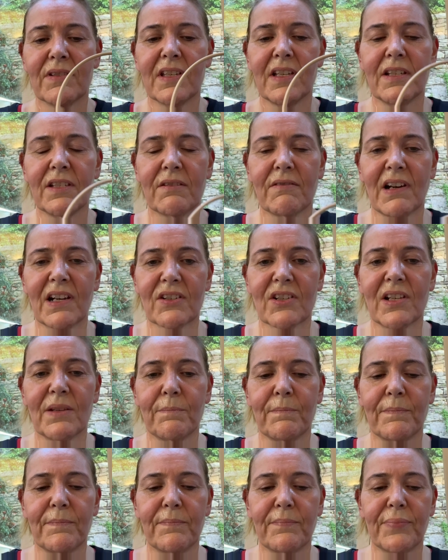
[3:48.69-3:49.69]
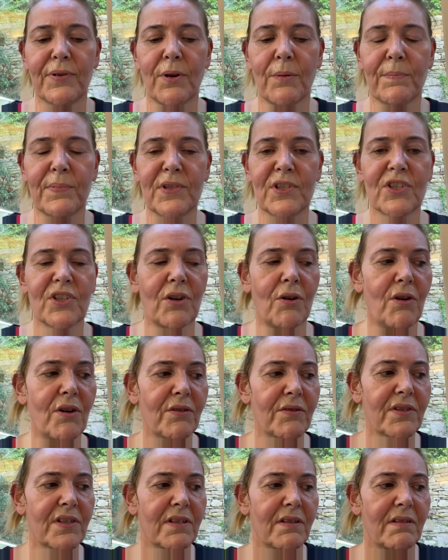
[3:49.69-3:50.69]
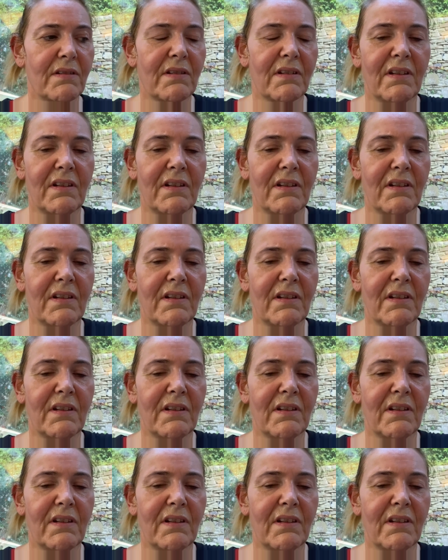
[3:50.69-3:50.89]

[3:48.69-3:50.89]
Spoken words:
These are actually proper shocks.